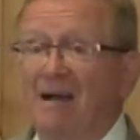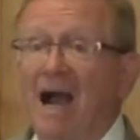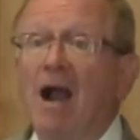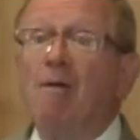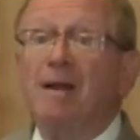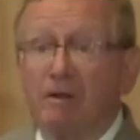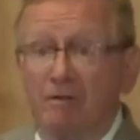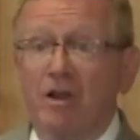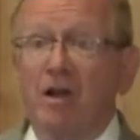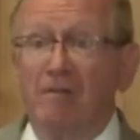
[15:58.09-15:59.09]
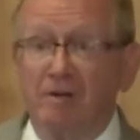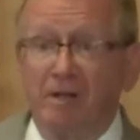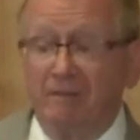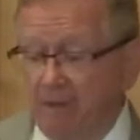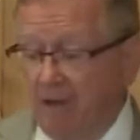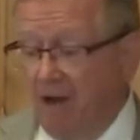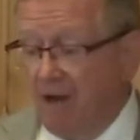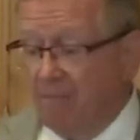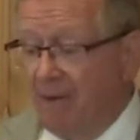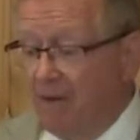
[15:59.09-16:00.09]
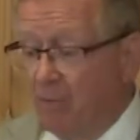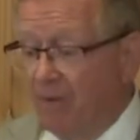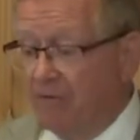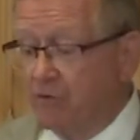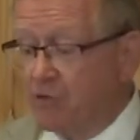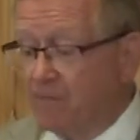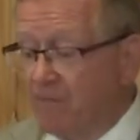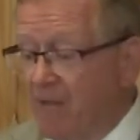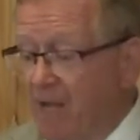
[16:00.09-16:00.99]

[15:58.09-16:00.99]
our end of the covenant that God made with us.